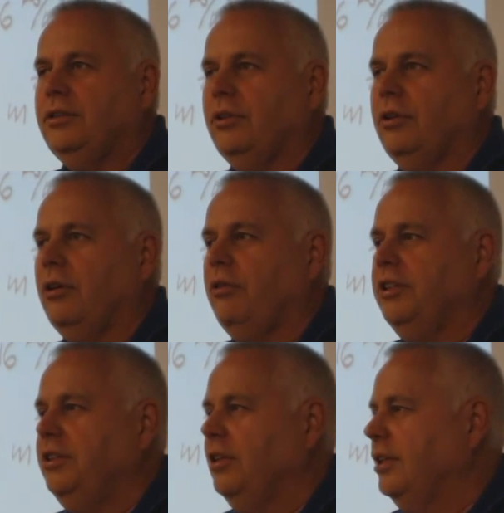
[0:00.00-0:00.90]
So
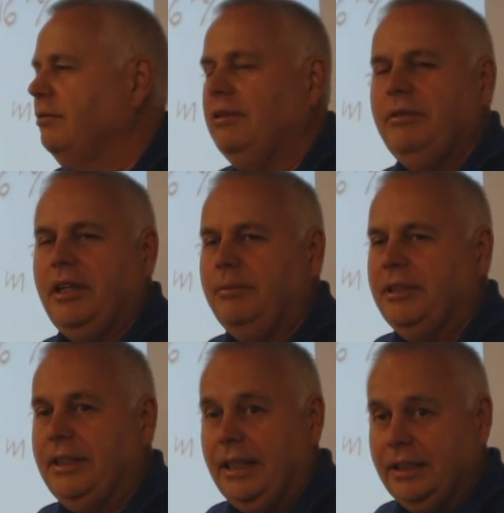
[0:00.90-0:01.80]
question on when we come
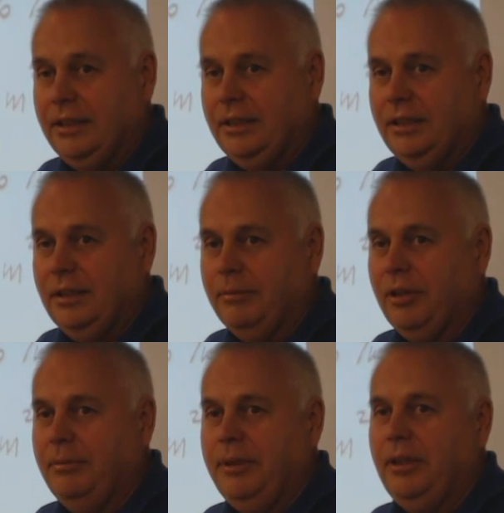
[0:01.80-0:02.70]
to tests, I'm
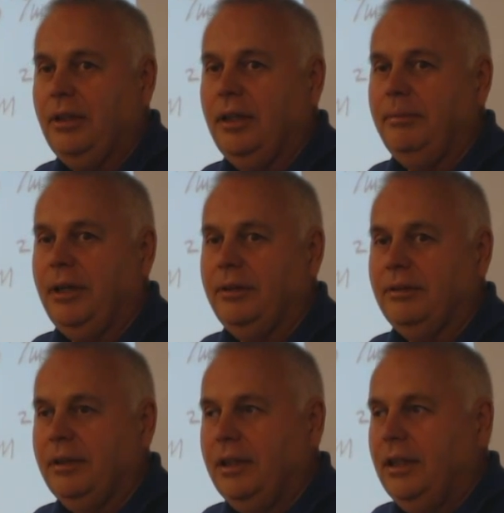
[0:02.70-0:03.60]
going to be on about
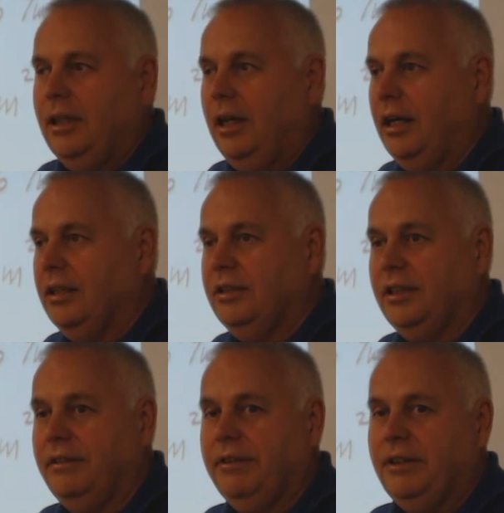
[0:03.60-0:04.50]

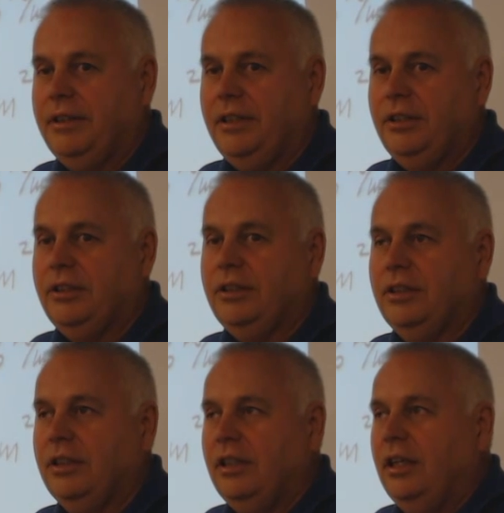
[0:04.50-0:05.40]
significant
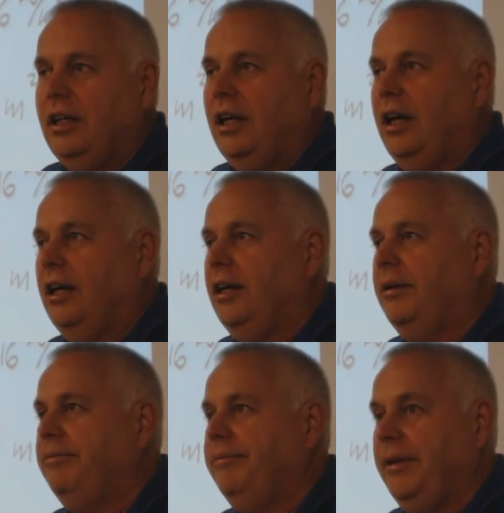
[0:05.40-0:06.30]
digits.
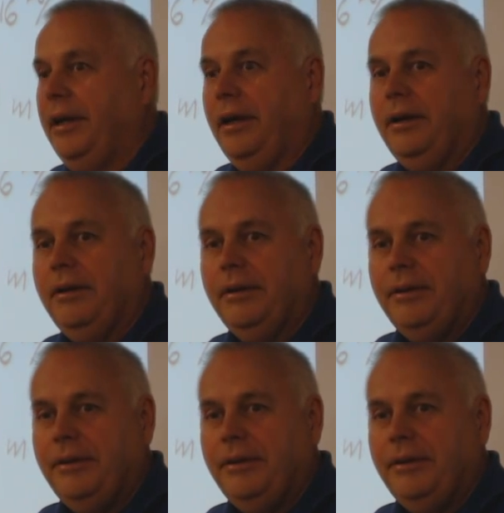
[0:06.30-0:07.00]
Yeah.